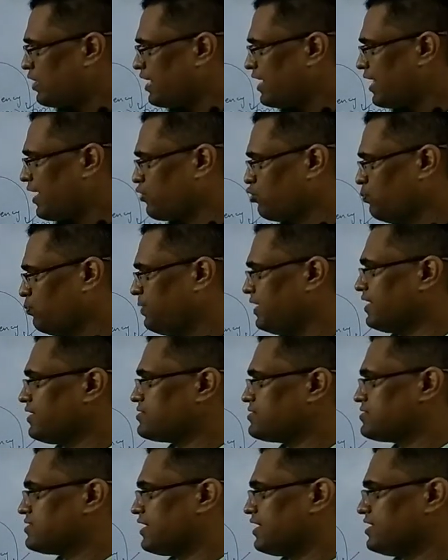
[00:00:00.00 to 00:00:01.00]
1 lakh
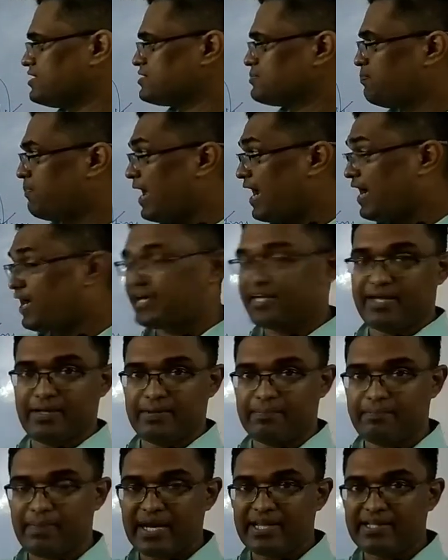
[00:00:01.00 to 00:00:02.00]
rupees is
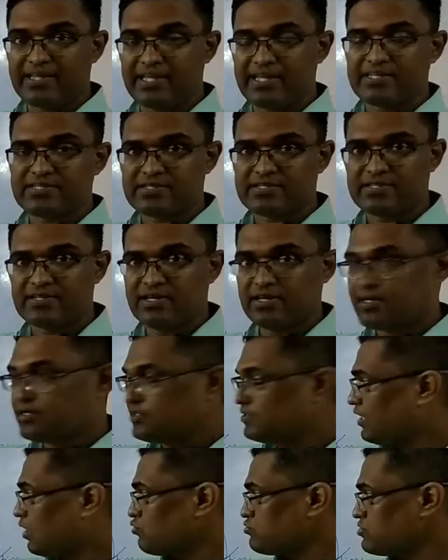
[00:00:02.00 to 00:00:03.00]
backed by these
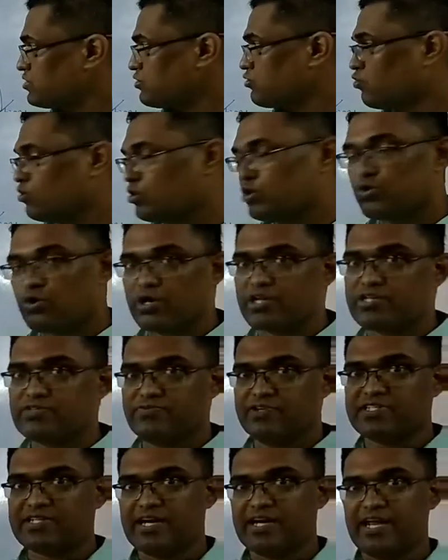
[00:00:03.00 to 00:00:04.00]
1,000 gold coins
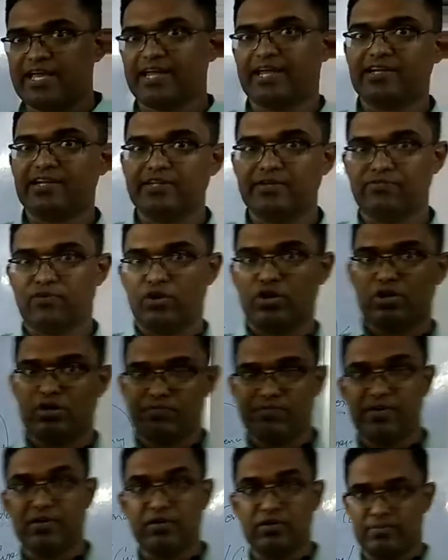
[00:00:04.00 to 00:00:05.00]
which are lying in the vault
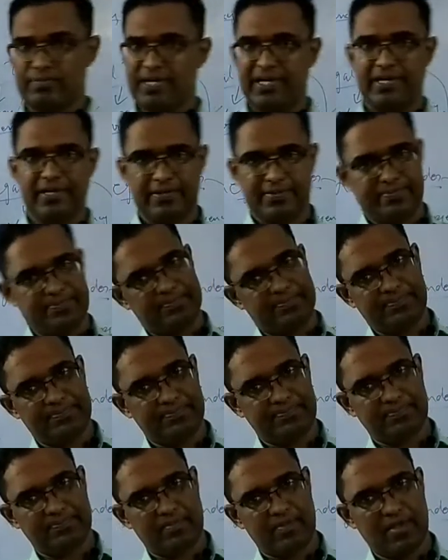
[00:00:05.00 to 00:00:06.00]
of the government.
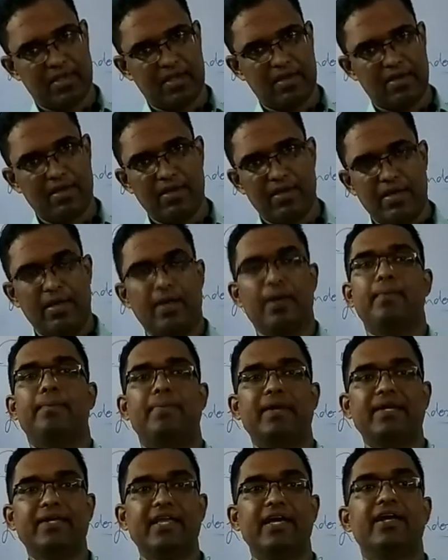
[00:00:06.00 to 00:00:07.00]

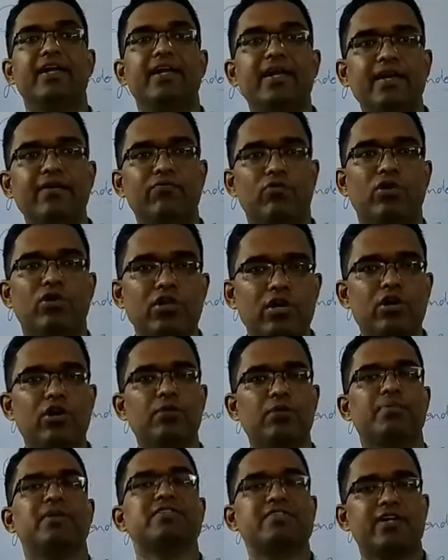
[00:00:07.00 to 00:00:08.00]
But then, what the
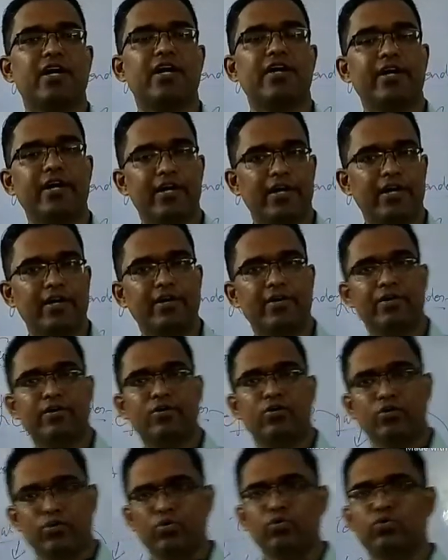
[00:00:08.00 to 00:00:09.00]
government started
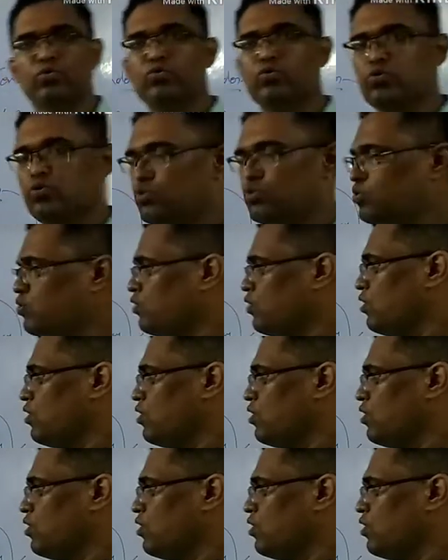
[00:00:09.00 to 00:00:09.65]
to do,